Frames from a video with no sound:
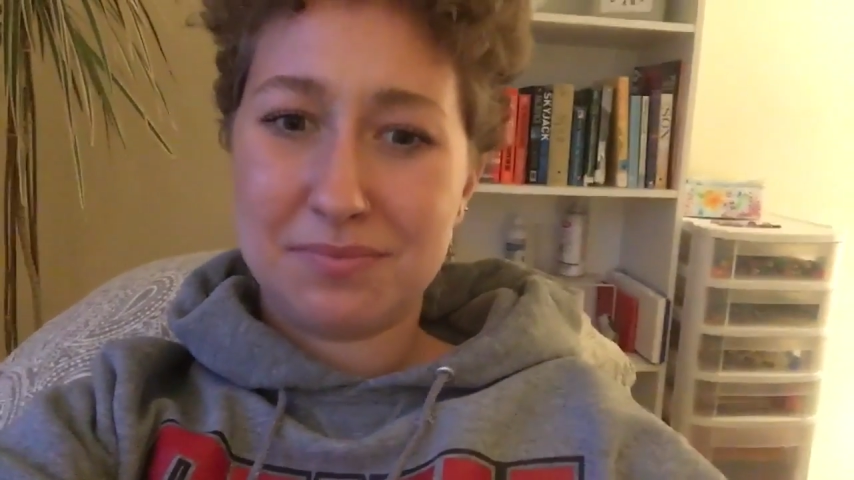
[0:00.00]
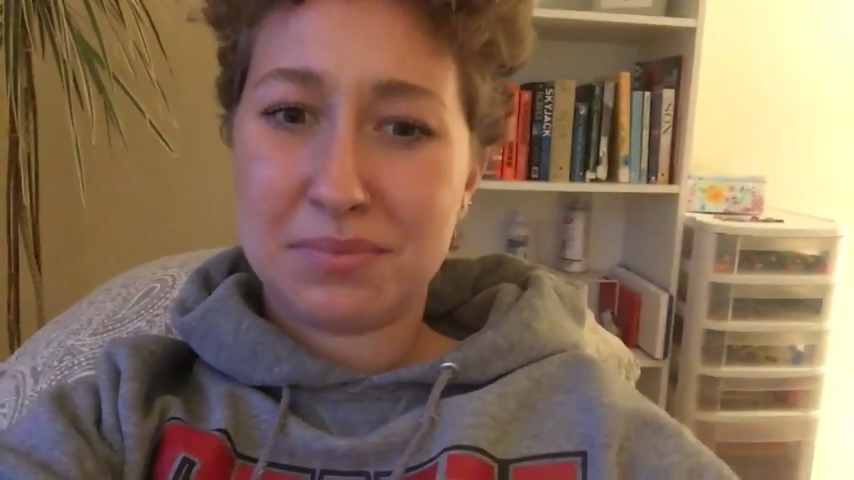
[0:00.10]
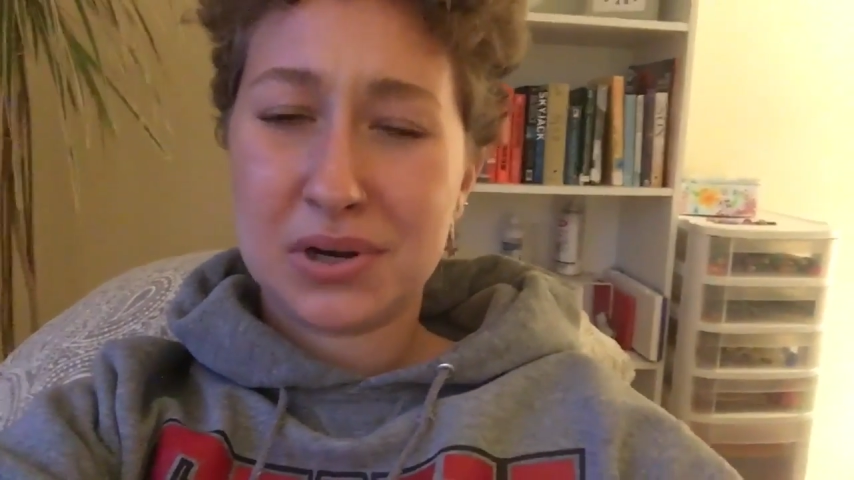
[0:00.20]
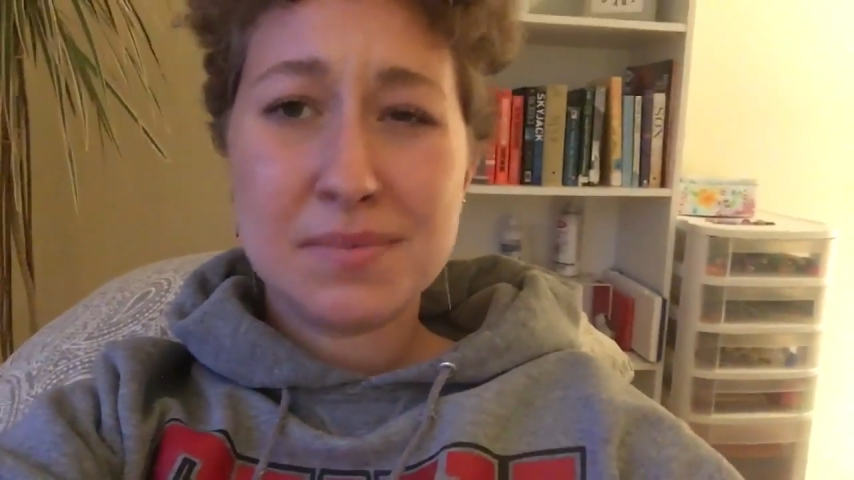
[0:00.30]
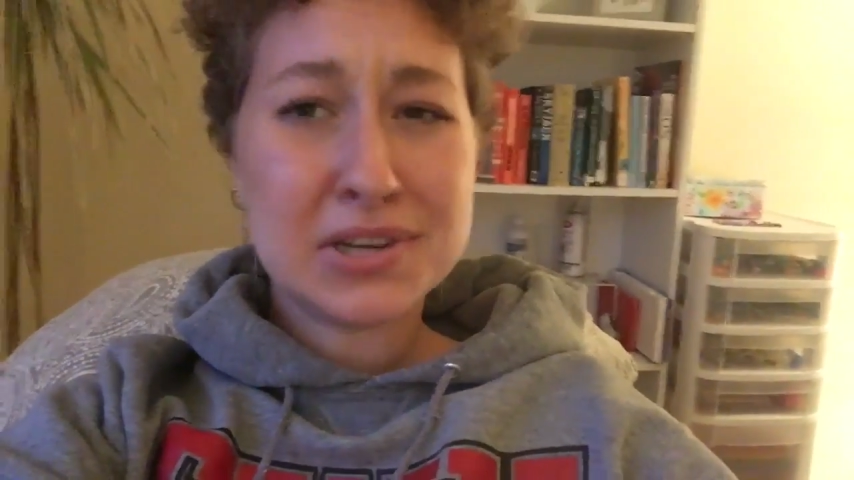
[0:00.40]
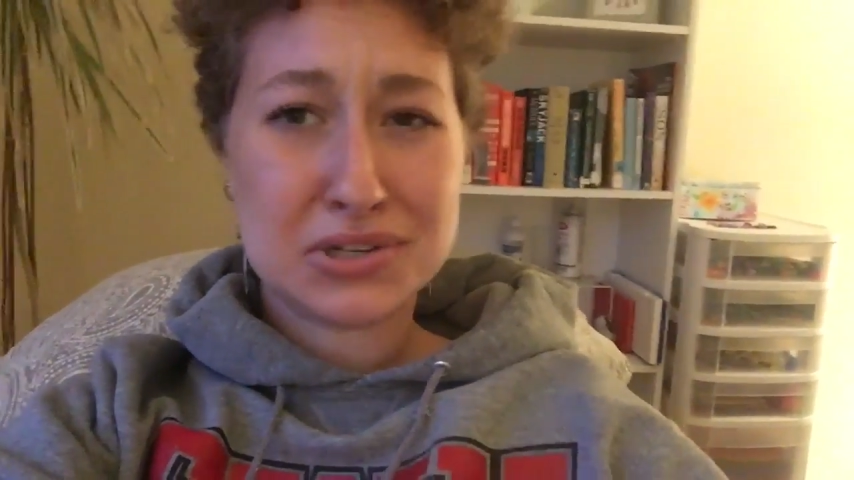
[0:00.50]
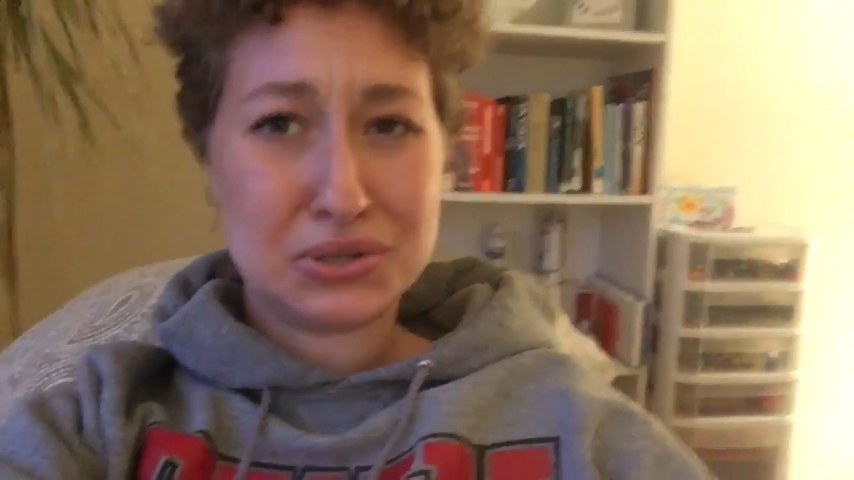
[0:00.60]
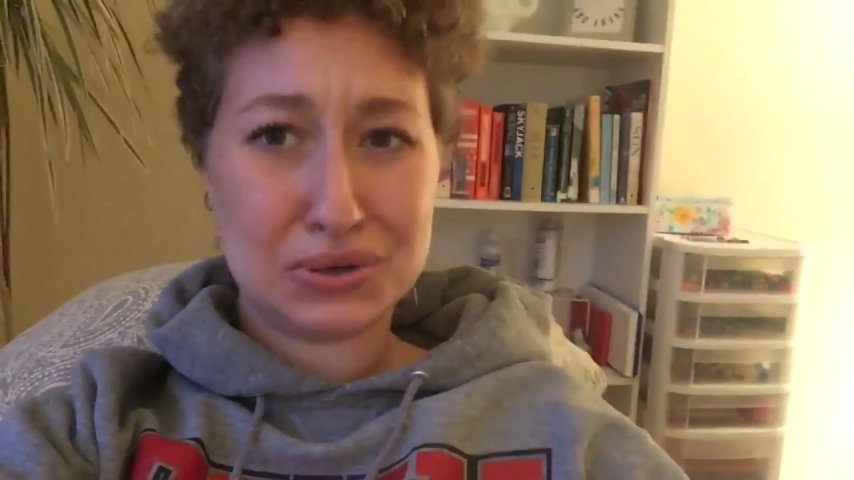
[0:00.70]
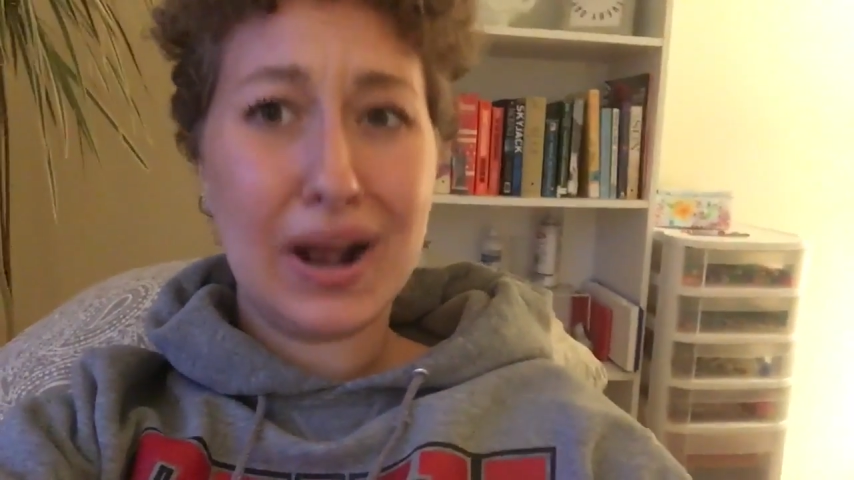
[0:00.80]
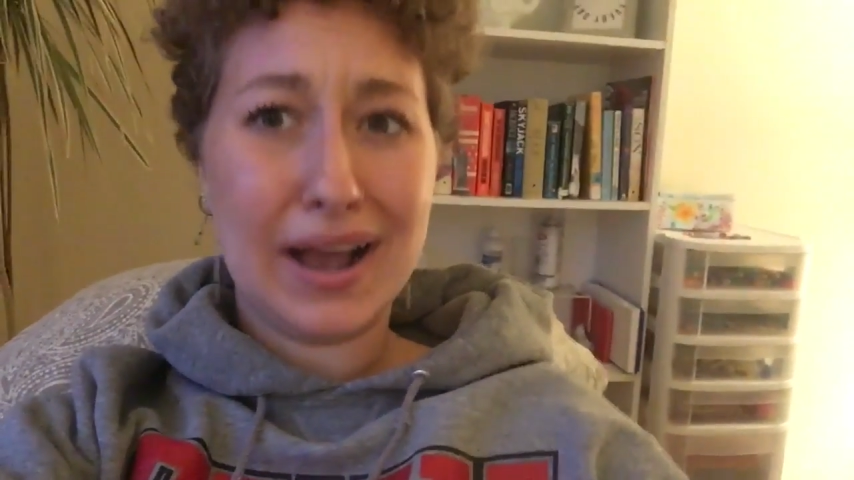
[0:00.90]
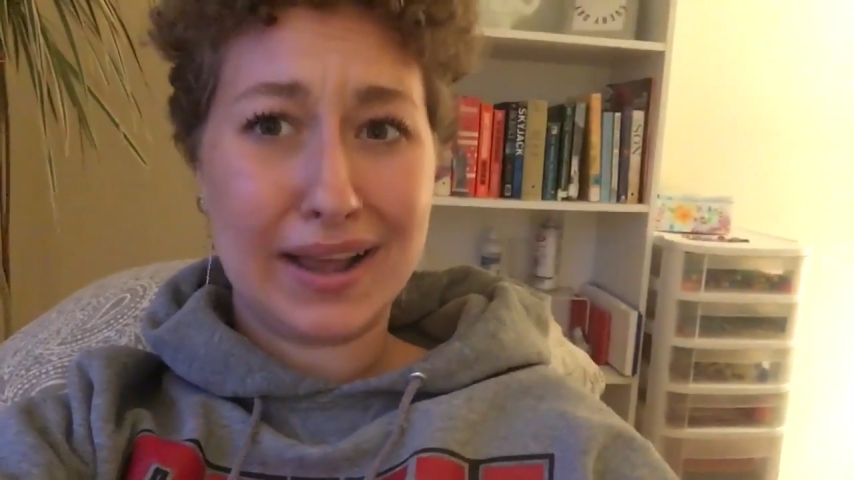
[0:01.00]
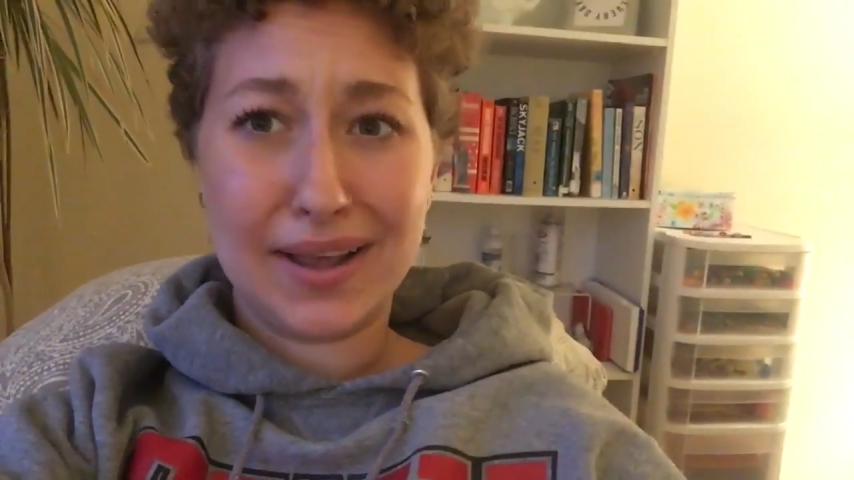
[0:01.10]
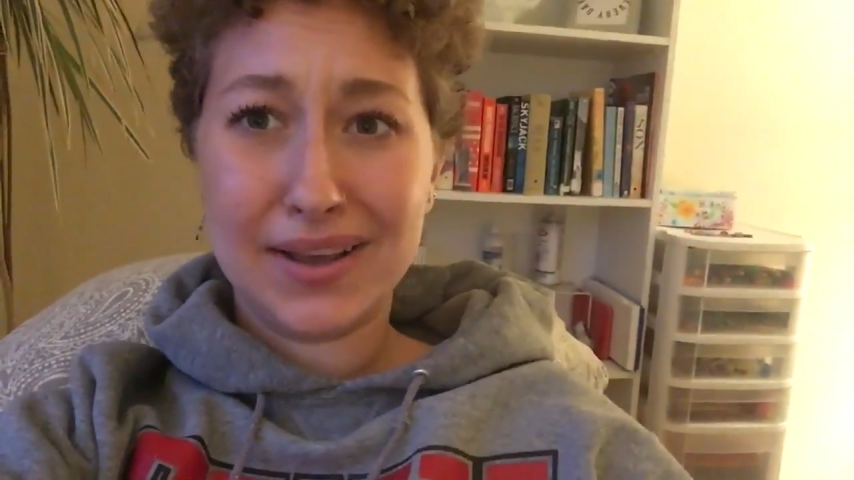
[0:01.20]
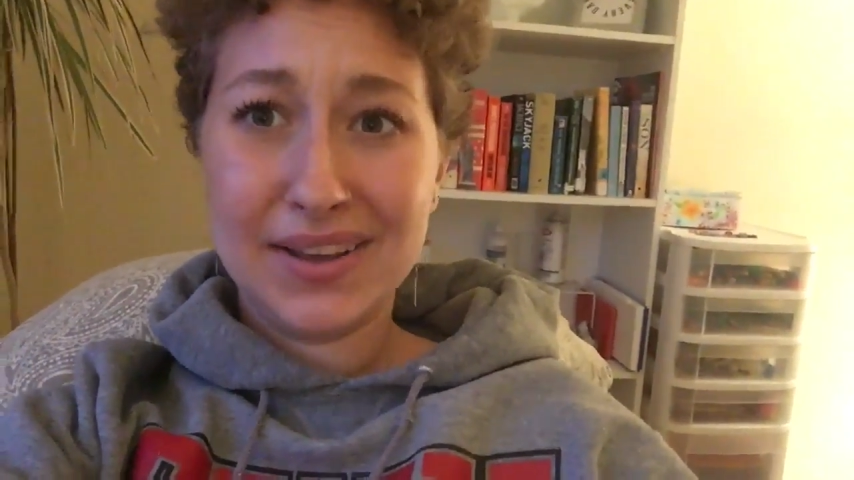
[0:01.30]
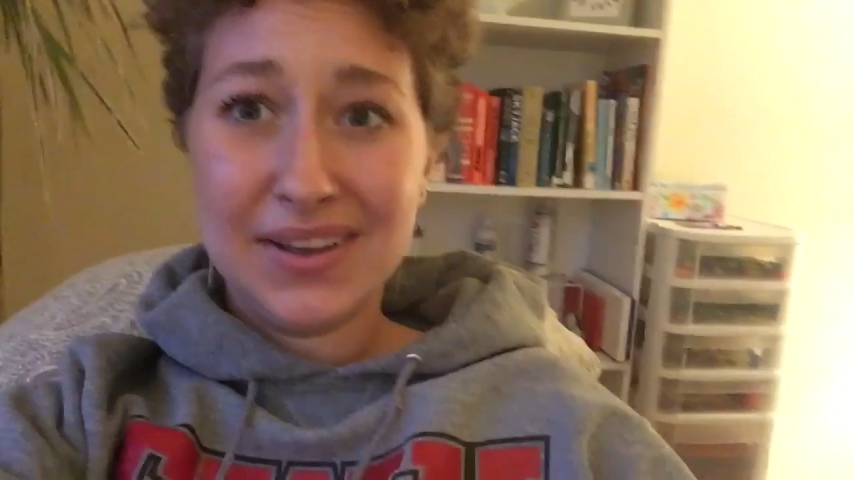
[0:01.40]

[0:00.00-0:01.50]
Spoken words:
pretty much dry,